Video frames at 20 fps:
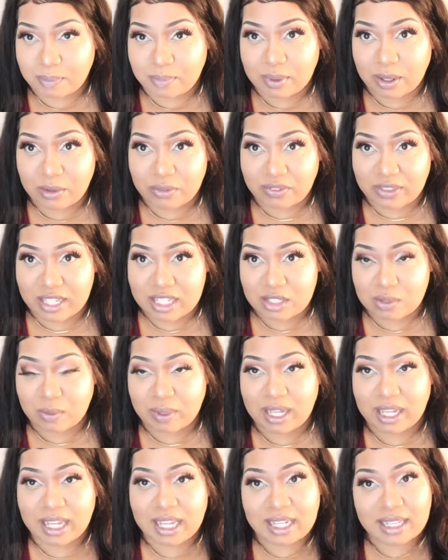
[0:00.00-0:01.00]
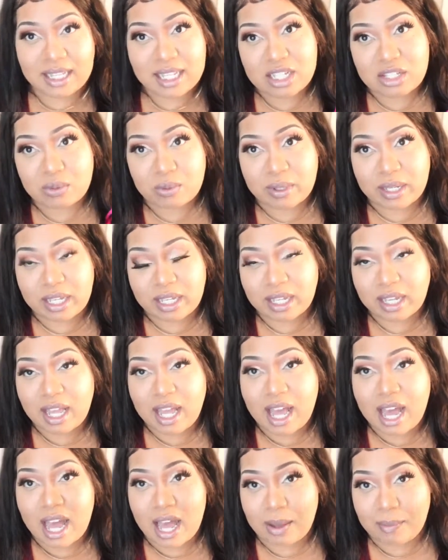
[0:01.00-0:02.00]
both this wig and this wig
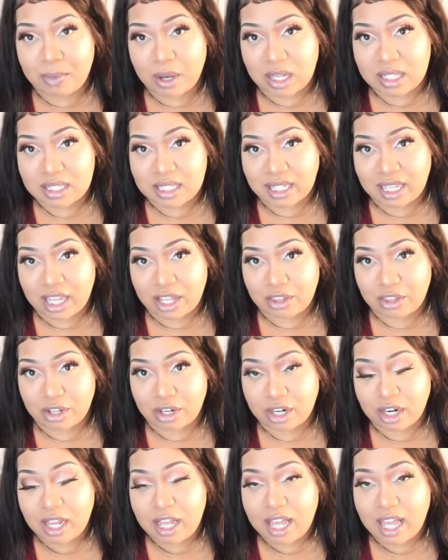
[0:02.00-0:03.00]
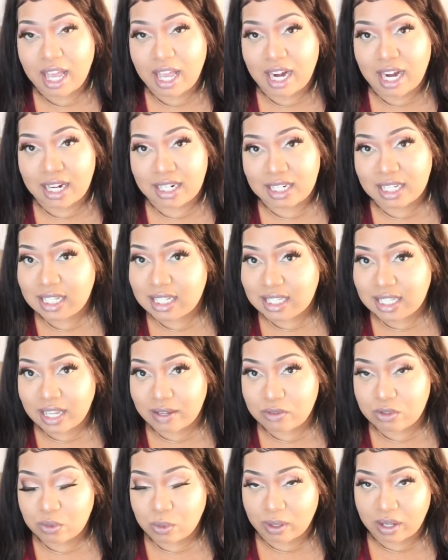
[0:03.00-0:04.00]
I bought together, and I did
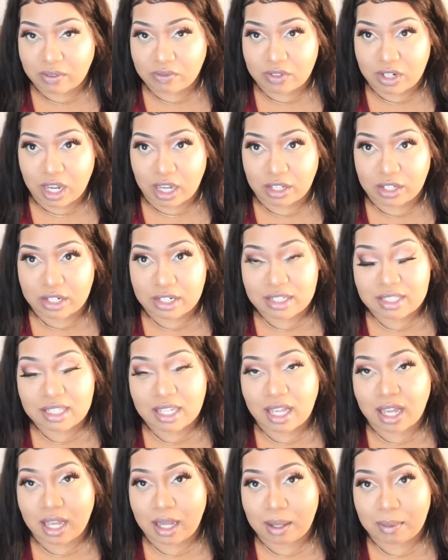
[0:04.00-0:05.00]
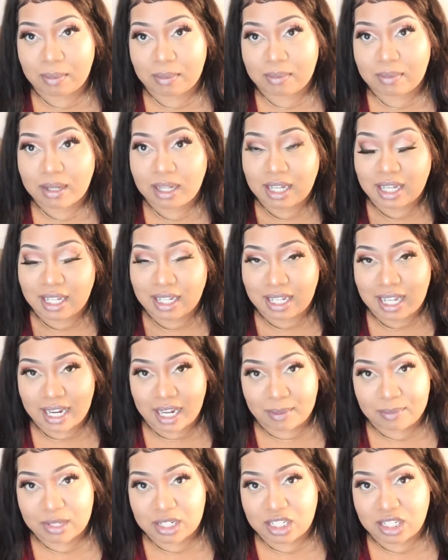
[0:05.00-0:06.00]
save $12.
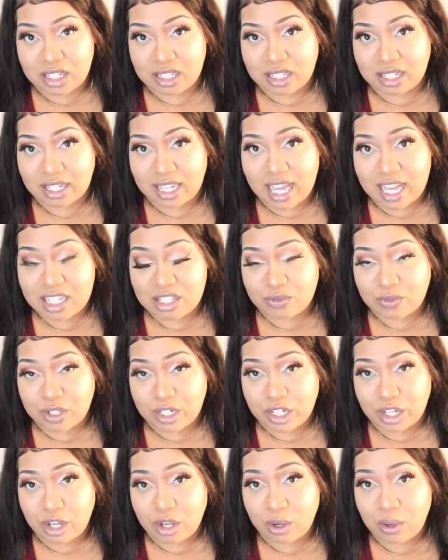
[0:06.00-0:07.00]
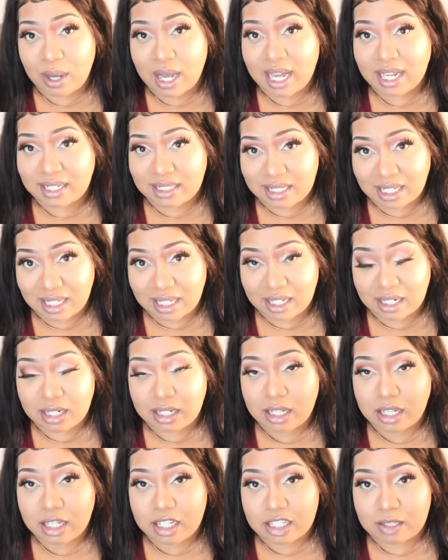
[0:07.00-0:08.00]
Like I mentioned in the last video, I
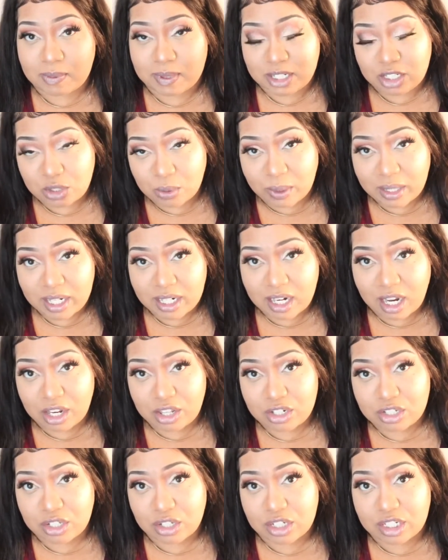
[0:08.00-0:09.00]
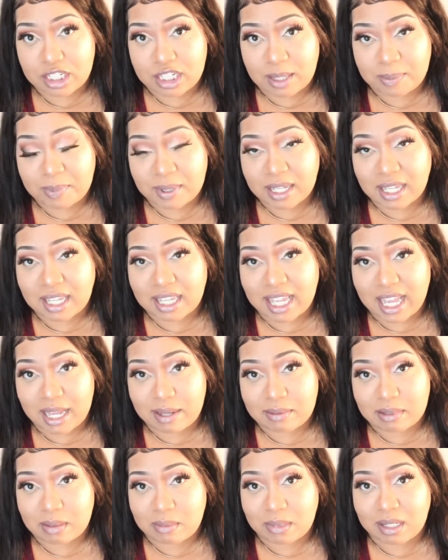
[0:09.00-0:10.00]
did spend $20 on shipping. It
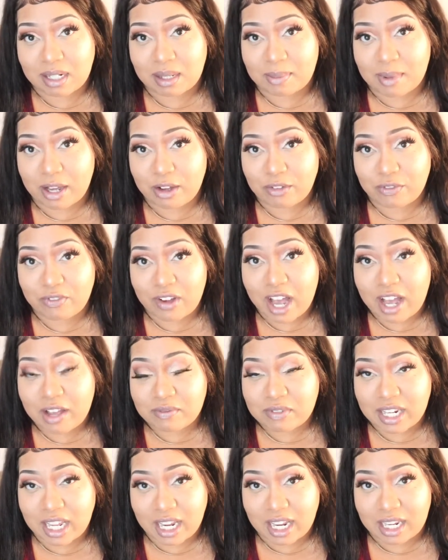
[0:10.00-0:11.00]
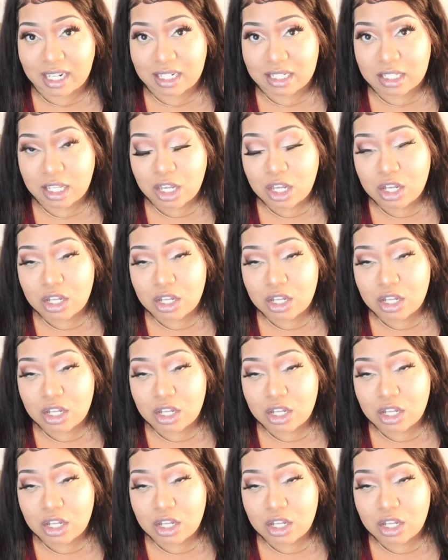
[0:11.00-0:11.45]
came to me in about 5 days,